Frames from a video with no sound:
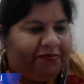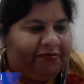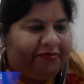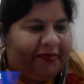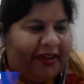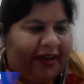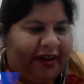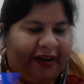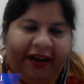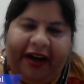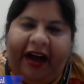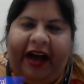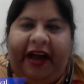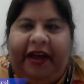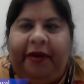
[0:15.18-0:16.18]

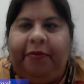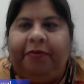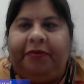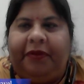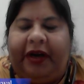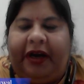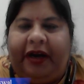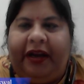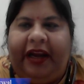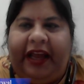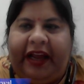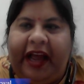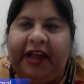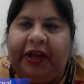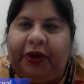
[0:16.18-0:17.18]
I am
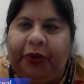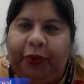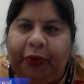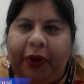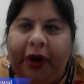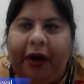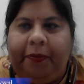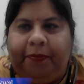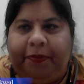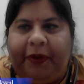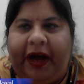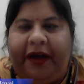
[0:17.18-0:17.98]
I grew up,